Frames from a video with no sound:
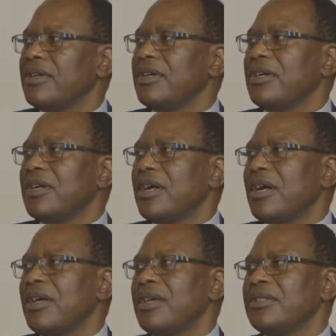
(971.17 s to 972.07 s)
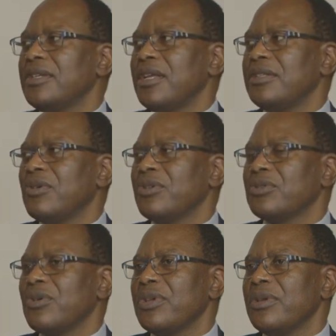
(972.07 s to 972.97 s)
Mm-hmm. And
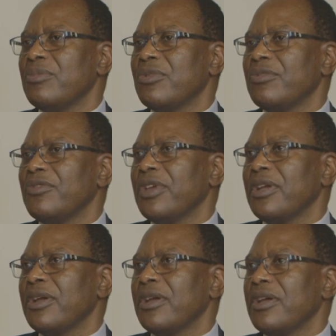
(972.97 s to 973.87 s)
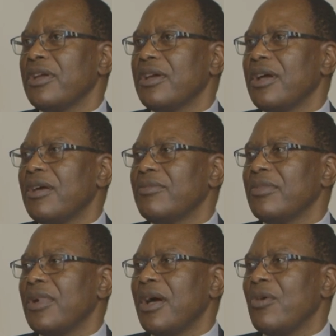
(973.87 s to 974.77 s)
also improving
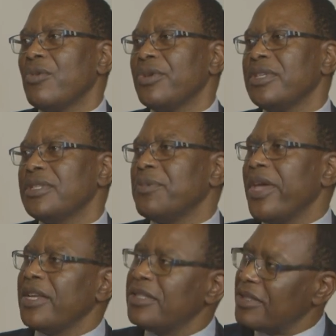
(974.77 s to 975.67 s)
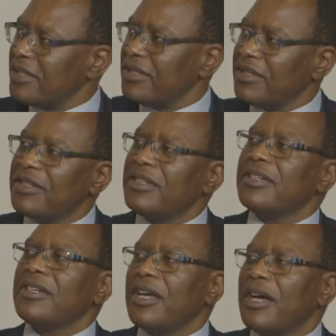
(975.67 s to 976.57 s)
how we spend mm-hmm.